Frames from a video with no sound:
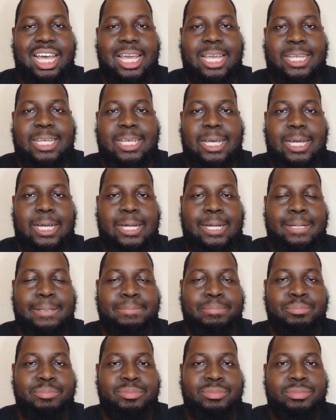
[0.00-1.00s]
like,
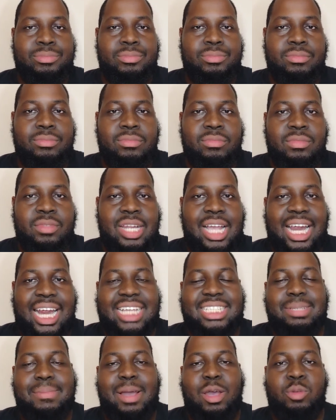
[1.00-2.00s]
um, I
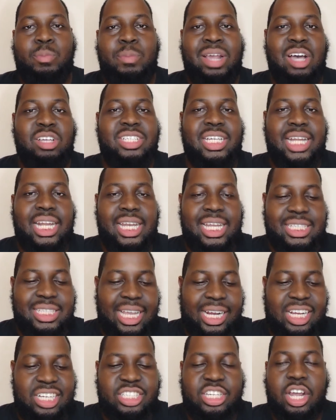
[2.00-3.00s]
guess somebody would be outside the list,
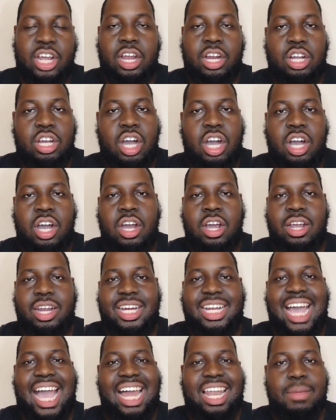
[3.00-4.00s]
like a Derek Carr,
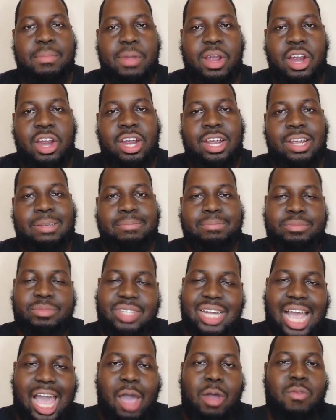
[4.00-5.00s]
Kyler Murray.
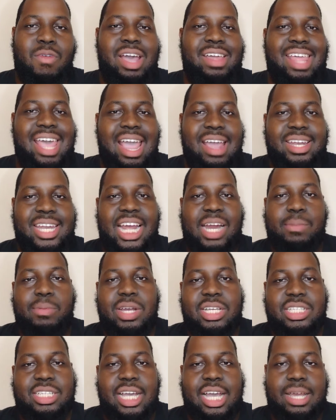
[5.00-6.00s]
I'd rather have Dak
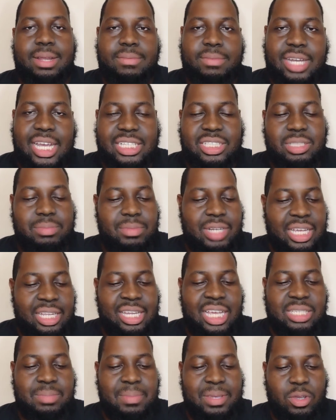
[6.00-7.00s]
Prescott. That's just
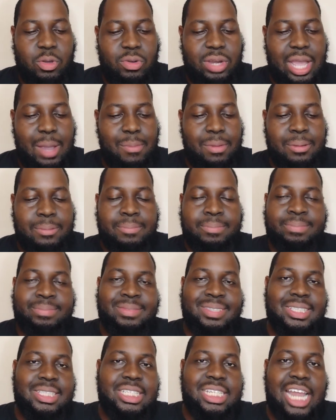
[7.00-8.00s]
that, that's me on that one.
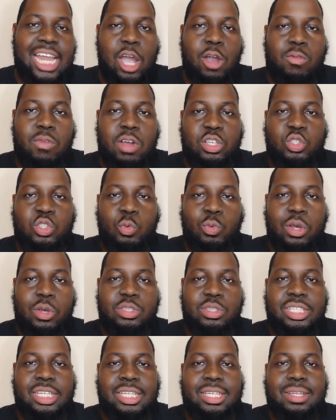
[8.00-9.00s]
Now, Russell
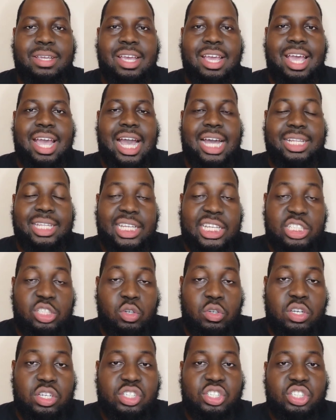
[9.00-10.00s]
Wilson, I think he's
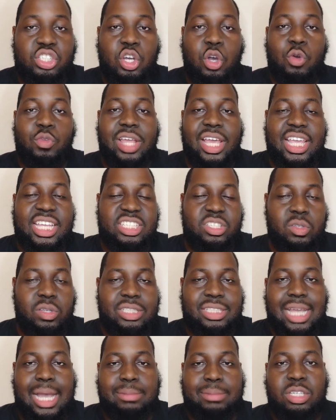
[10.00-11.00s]
going to show that he's still
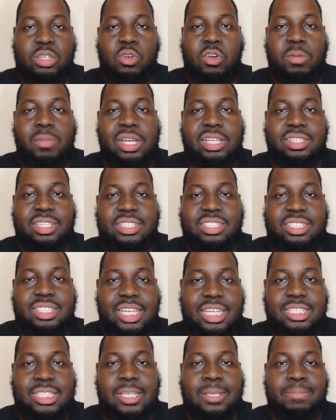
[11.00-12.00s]
a top 10 quarterback this
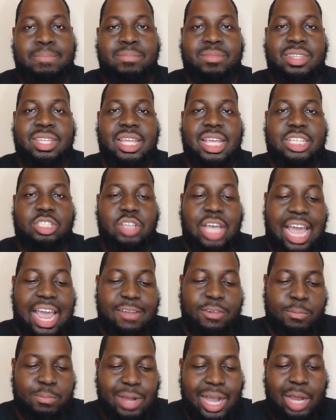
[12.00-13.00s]
season. So I
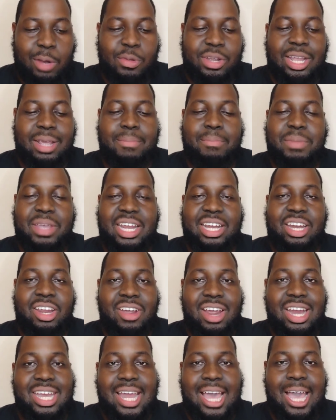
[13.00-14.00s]
had no problem with him being
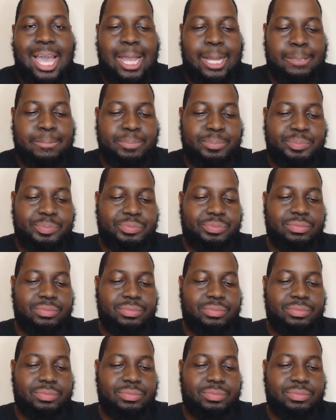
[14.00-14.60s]
there at nine.